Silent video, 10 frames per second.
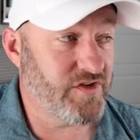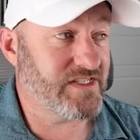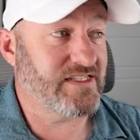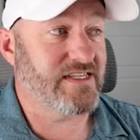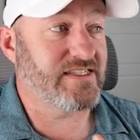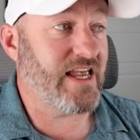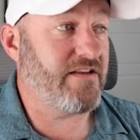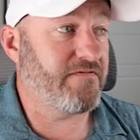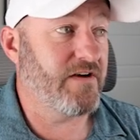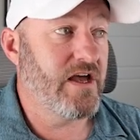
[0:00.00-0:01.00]
So this is a
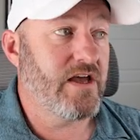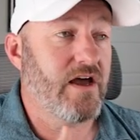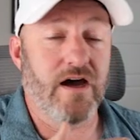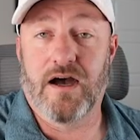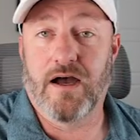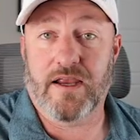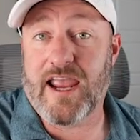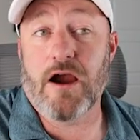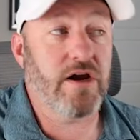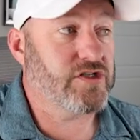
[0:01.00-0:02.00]
safe uh,
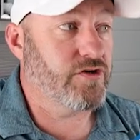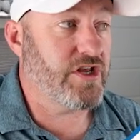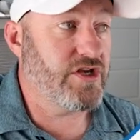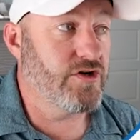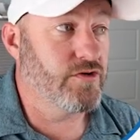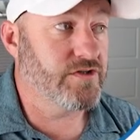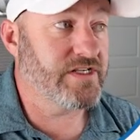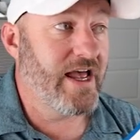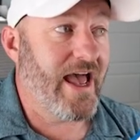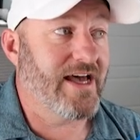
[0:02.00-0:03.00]
character to
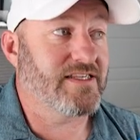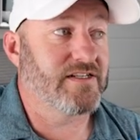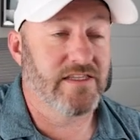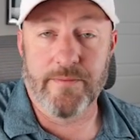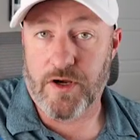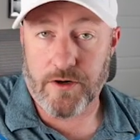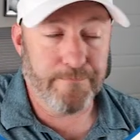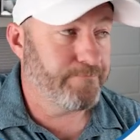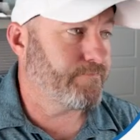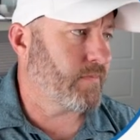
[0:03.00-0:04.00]
use as a delimiter.
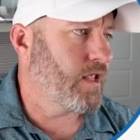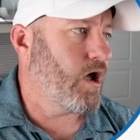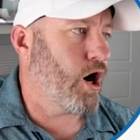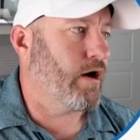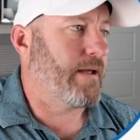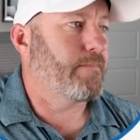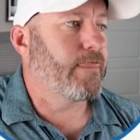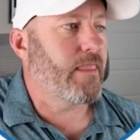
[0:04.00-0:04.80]
All right.